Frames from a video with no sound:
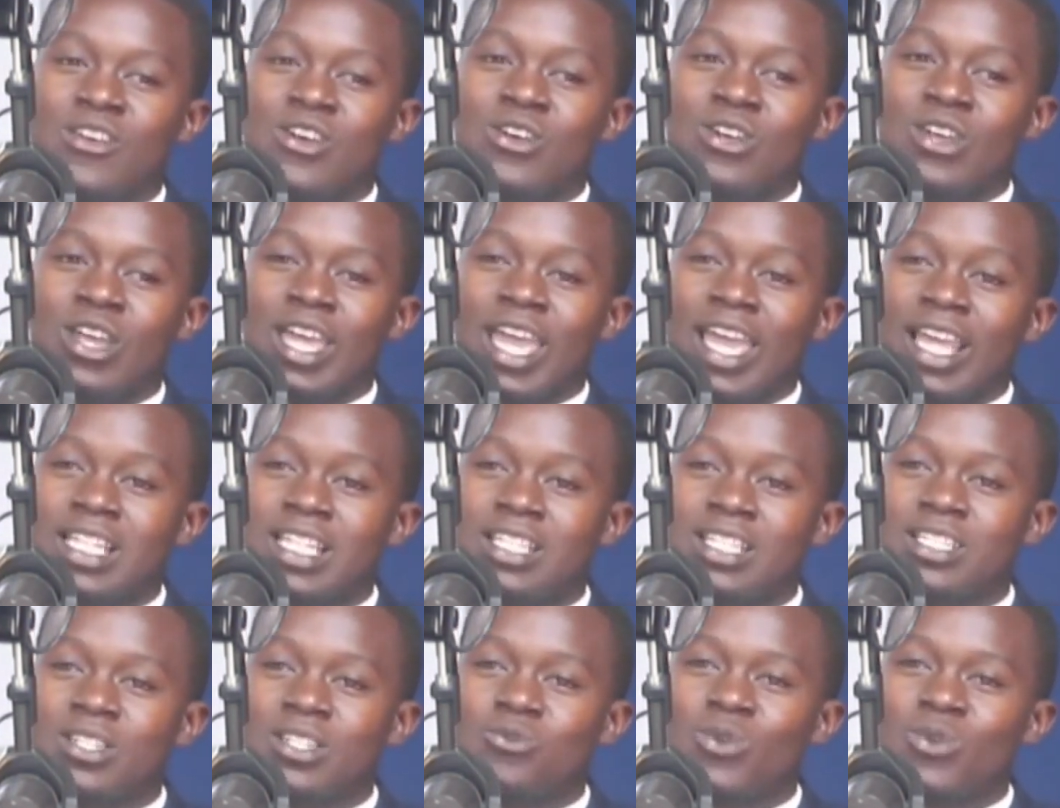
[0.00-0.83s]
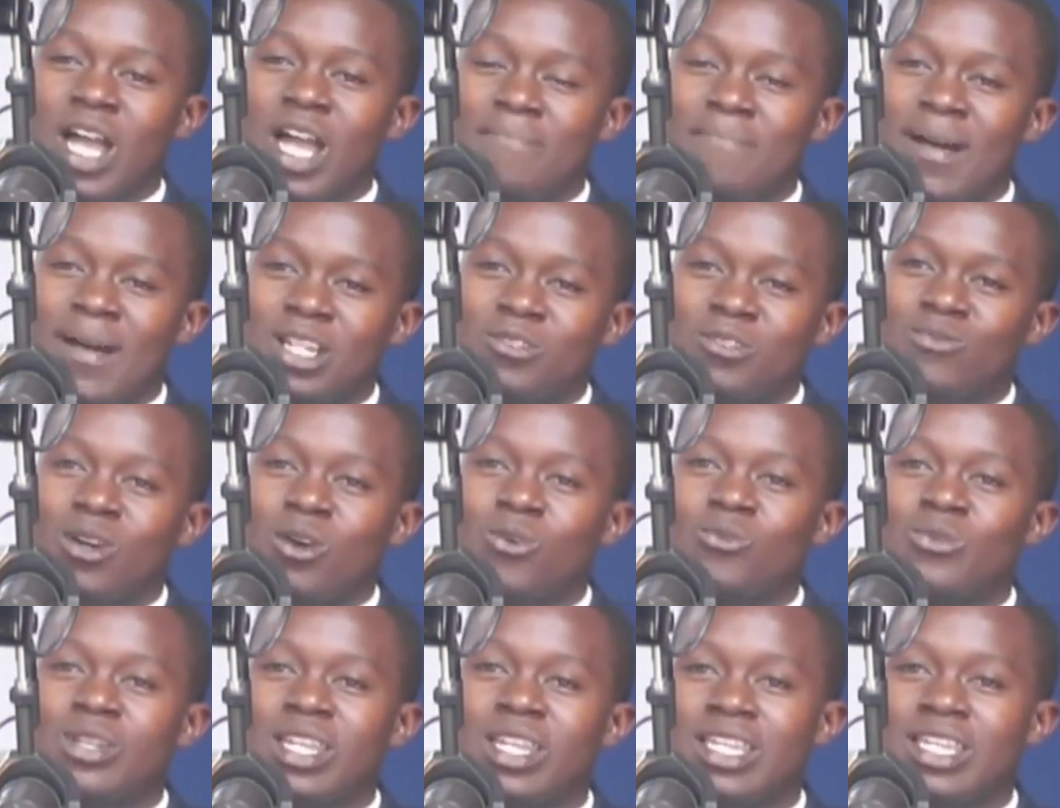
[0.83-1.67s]
And ukabatwa
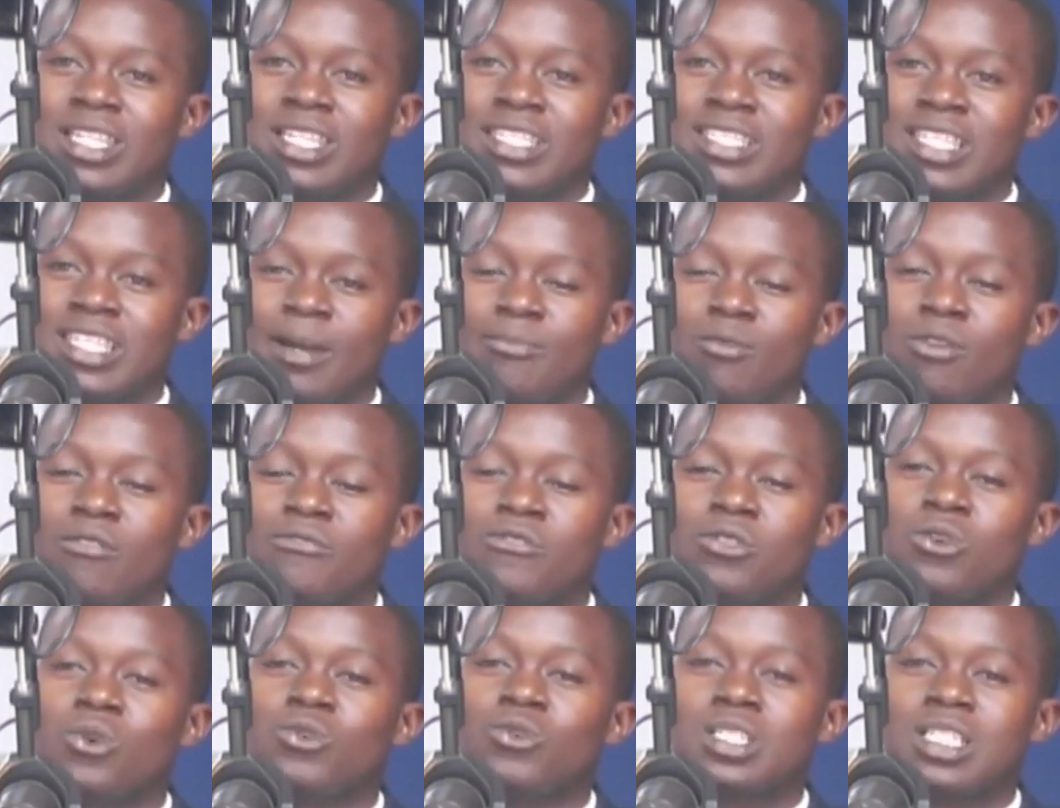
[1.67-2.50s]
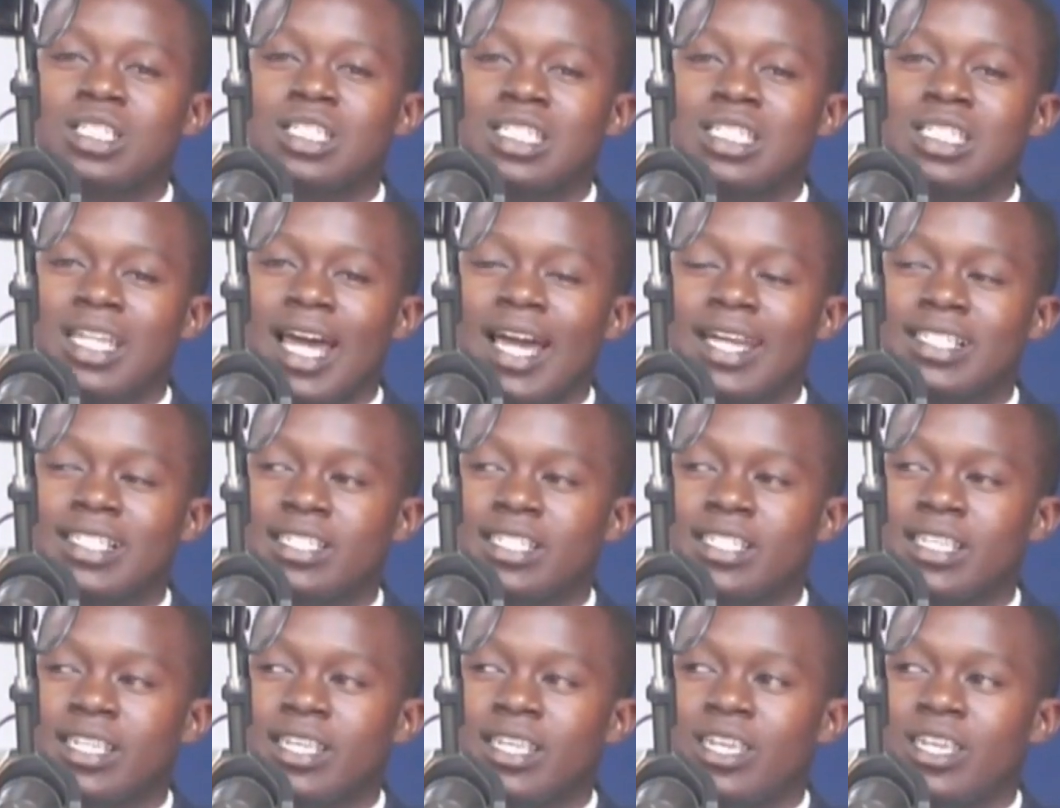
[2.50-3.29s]
une some of those drugs